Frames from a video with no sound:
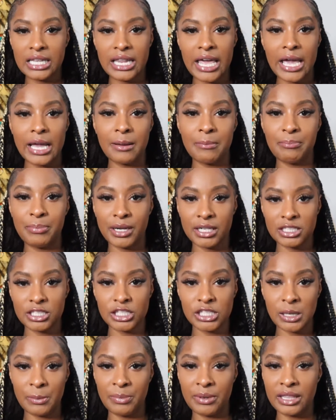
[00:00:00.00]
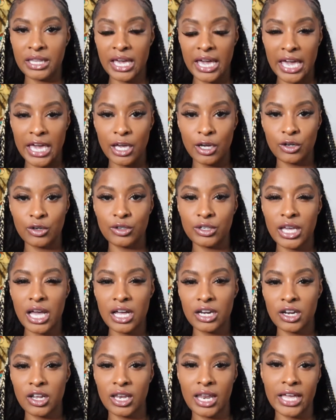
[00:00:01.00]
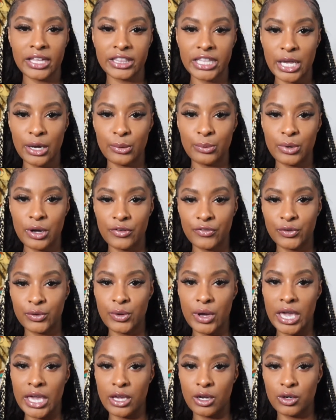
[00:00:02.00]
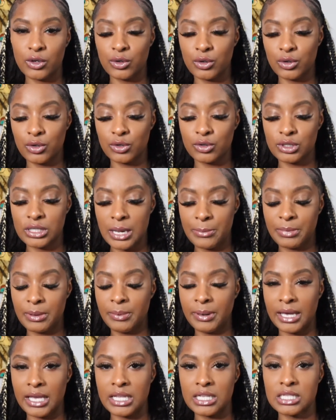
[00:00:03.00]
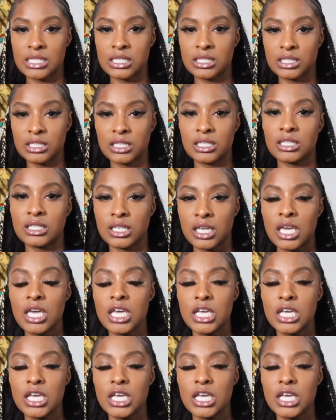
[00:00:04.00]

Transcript: of like bunched up in that ankle y'all know like that ruffle ankle type of pants look